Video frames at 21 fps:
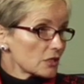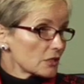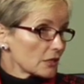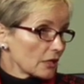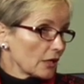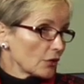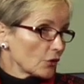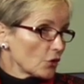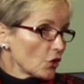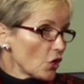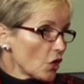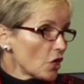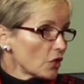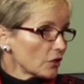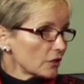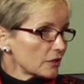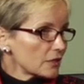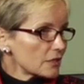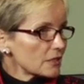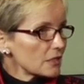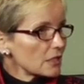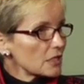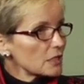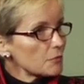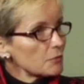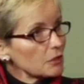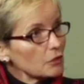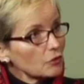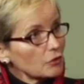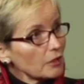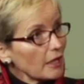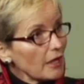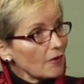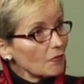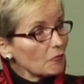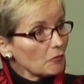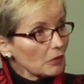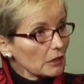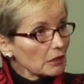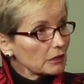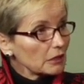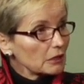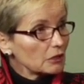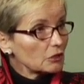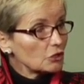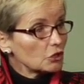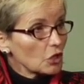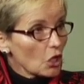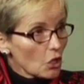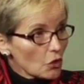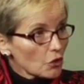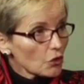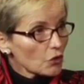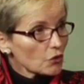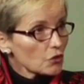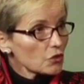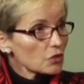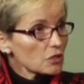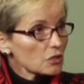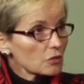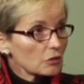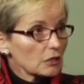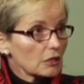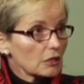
is kind of hard these days. But to have $1 million donors to